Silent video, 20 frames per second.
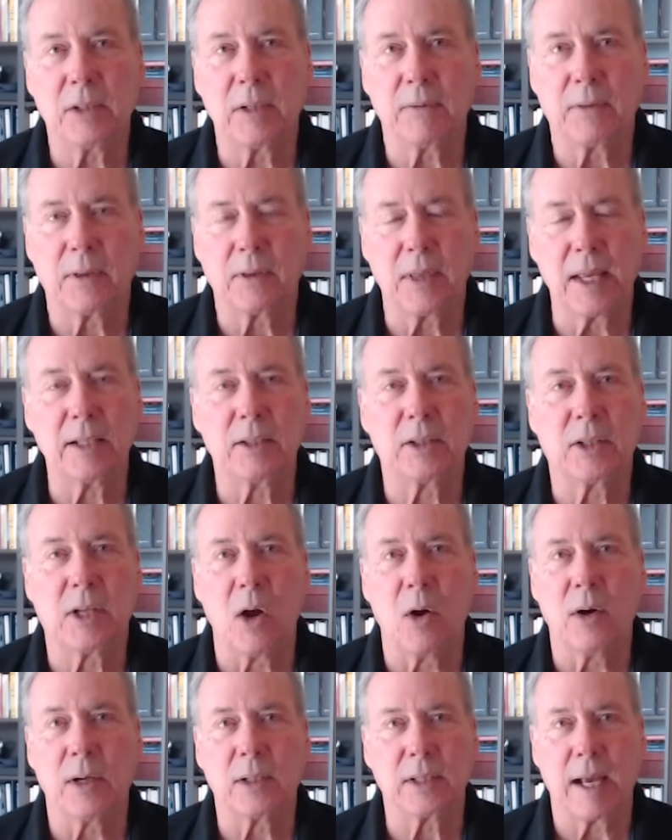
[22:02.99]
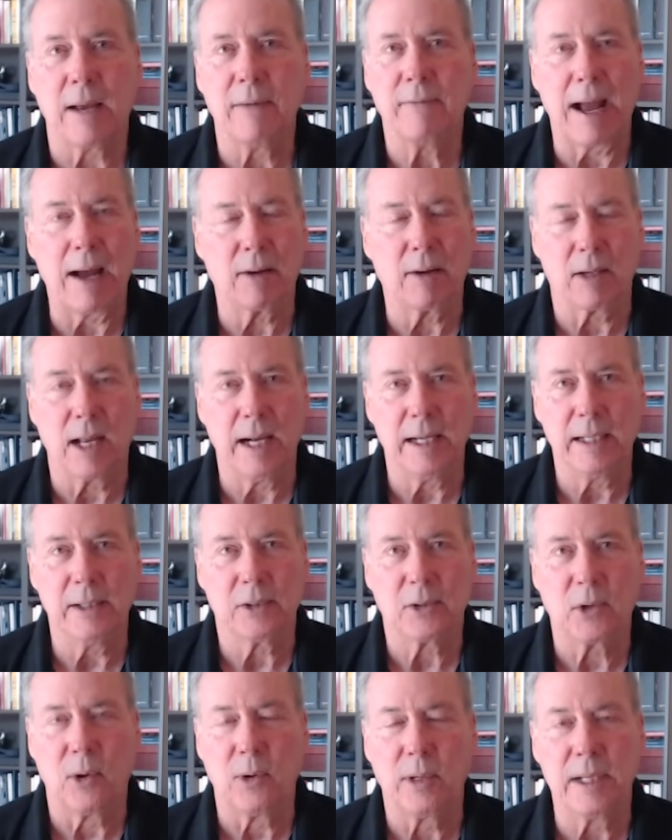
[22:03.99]
if things go as I've outlined
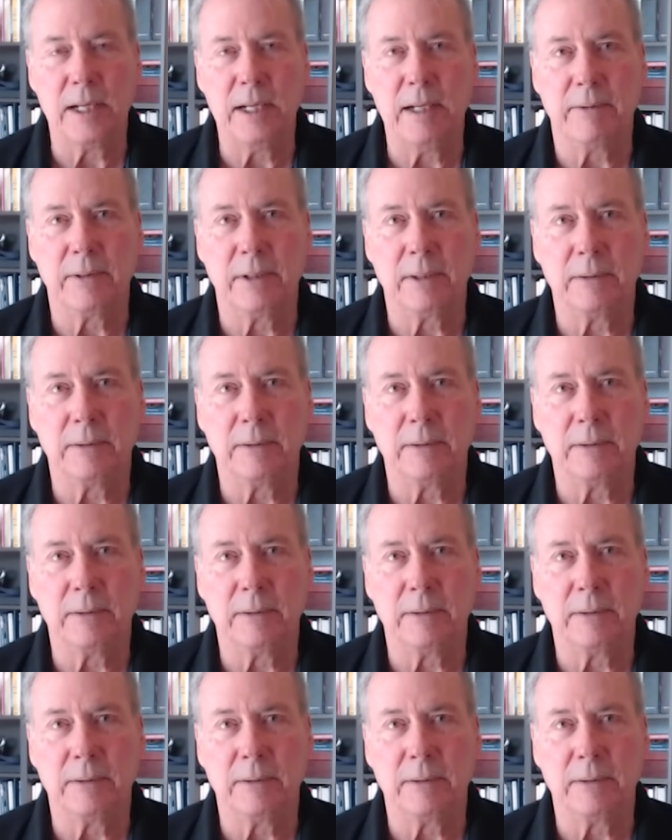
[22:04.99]
this whole interview,